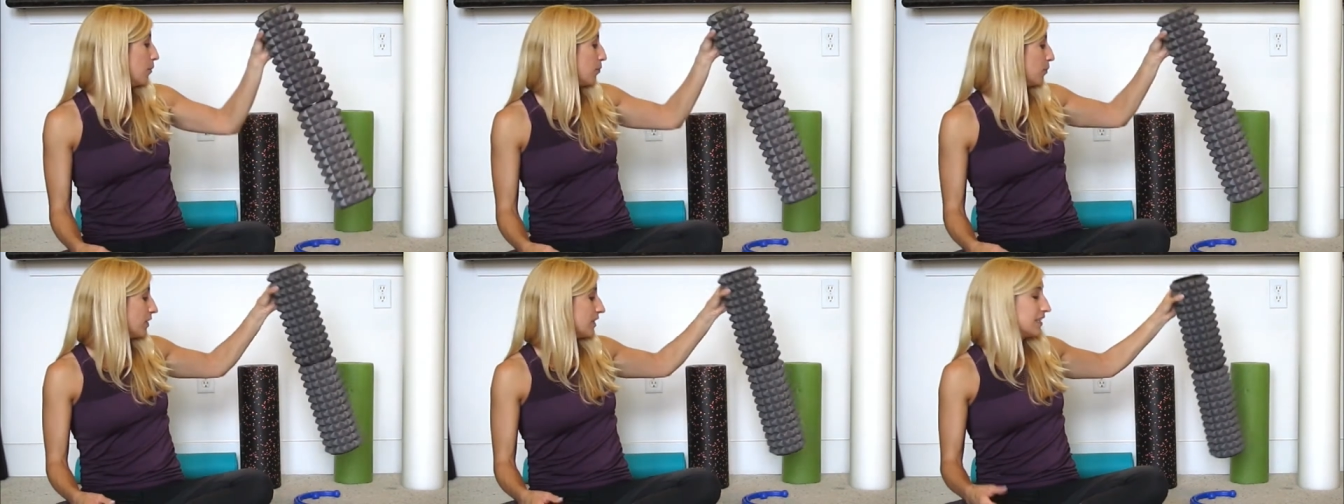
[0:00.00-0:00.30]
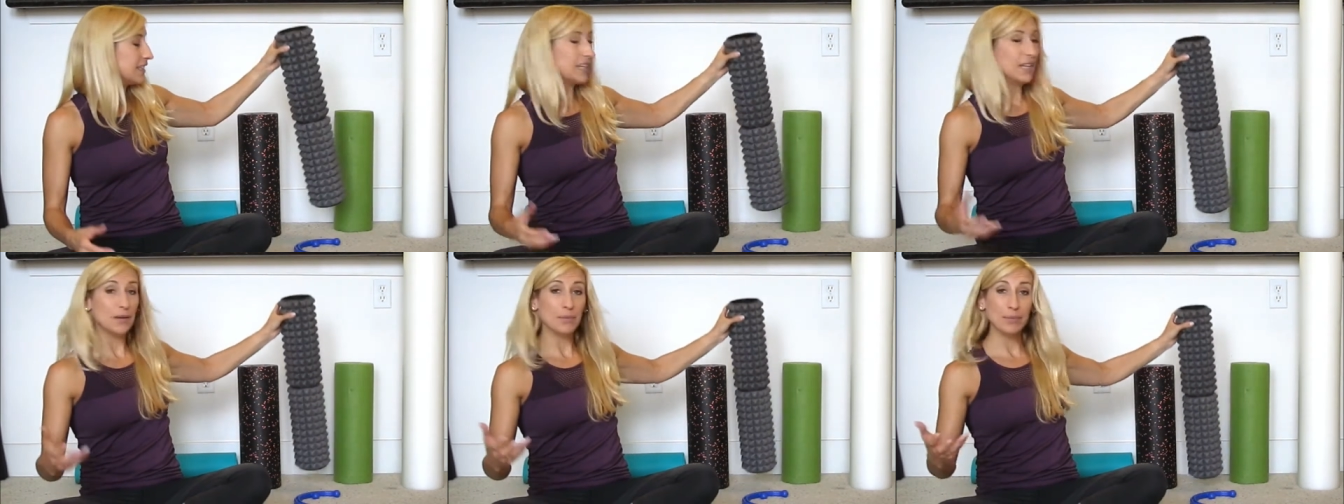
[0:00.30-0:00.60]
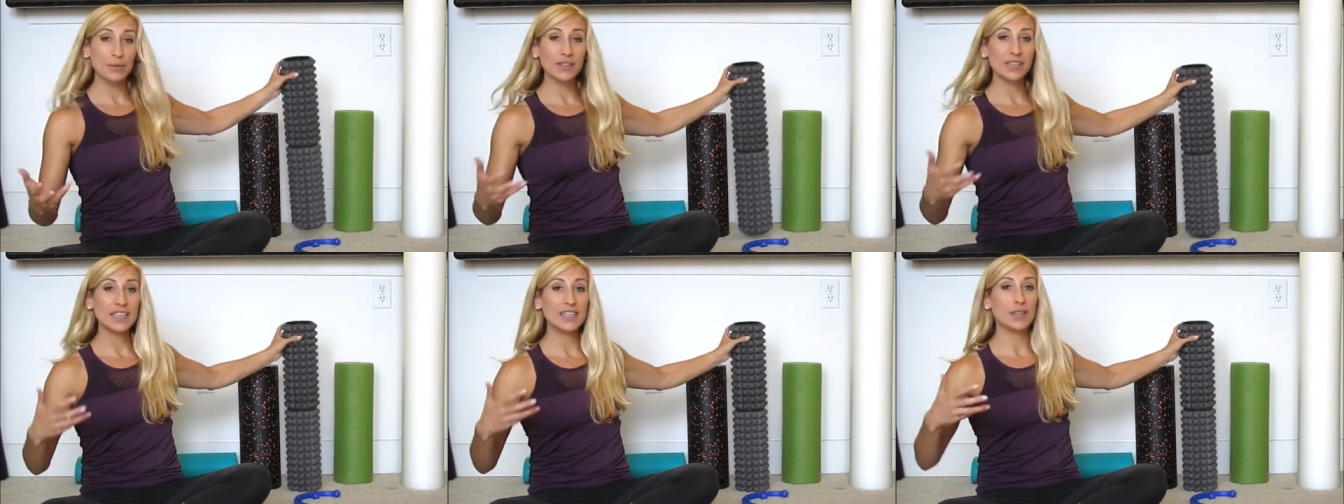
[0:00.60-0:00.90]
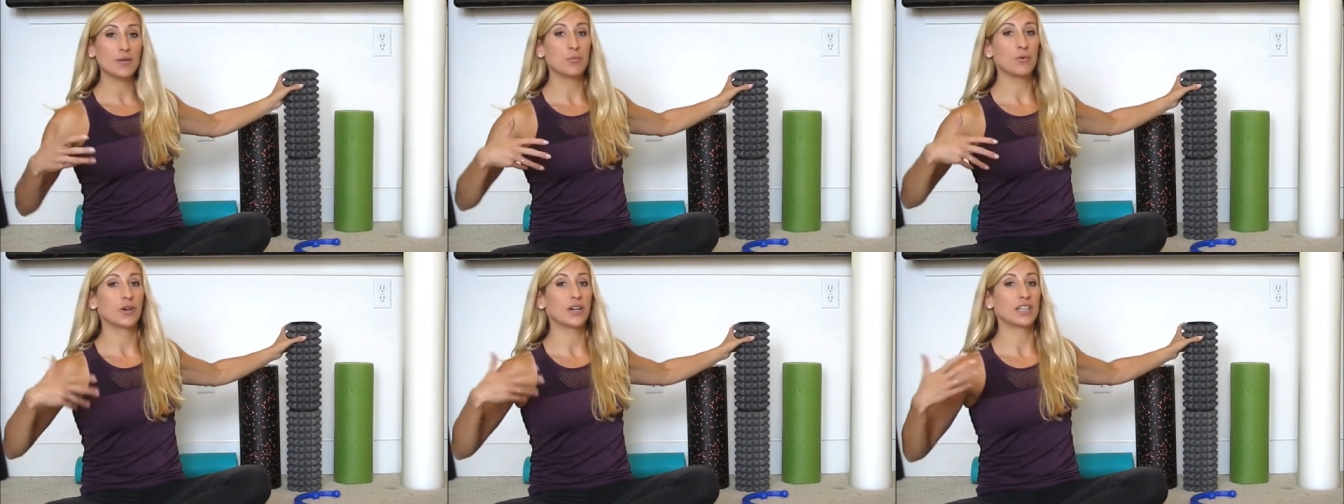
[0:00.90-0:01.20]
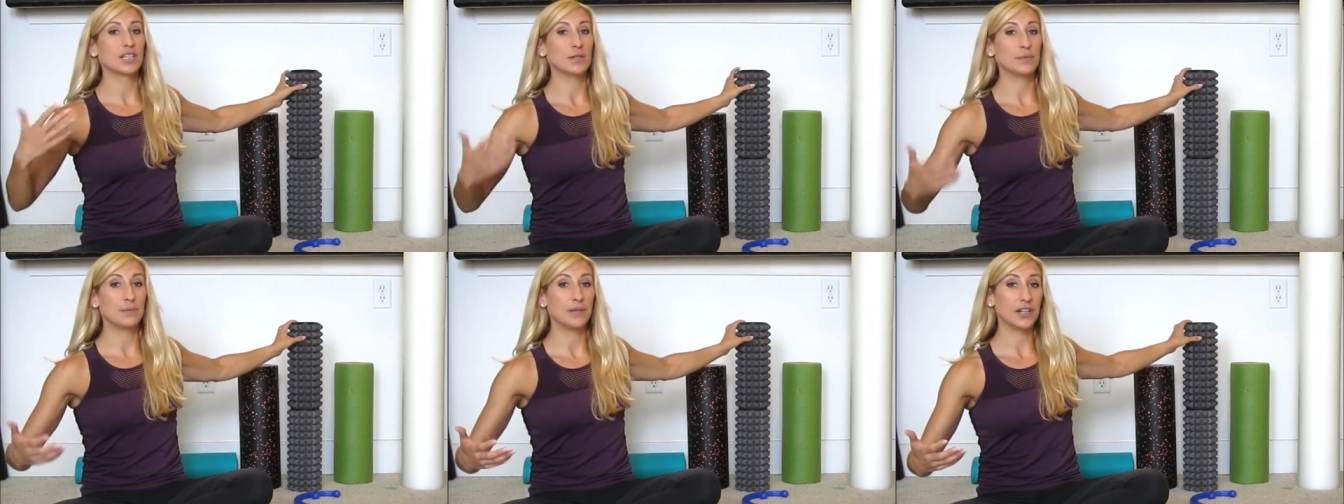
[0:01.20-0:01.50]
But typically the more
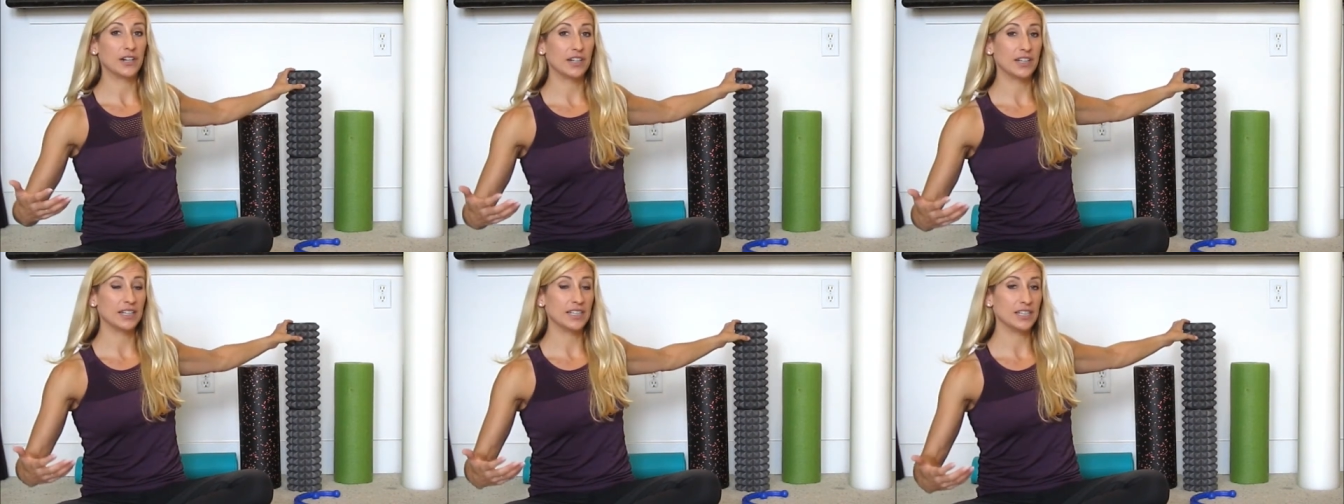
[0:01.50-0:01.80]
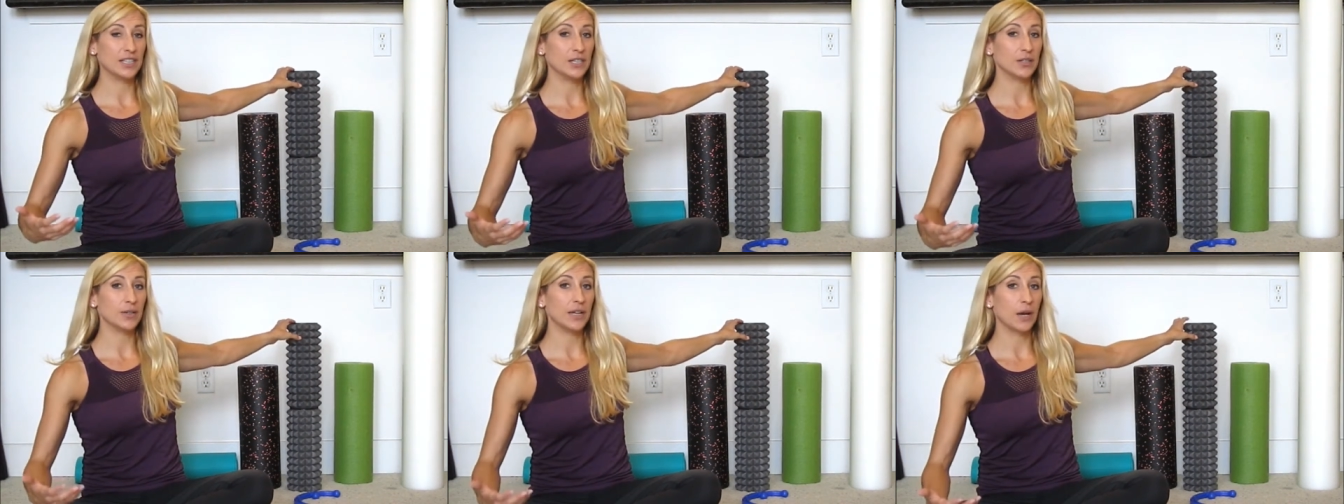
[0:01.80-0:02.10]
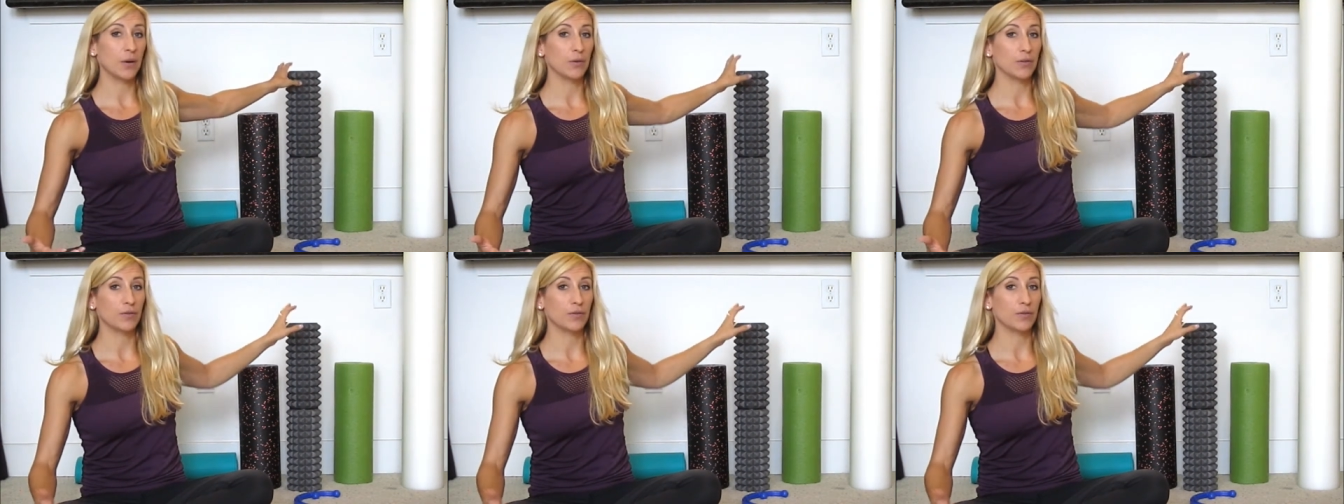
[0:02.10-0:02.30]
experienced you get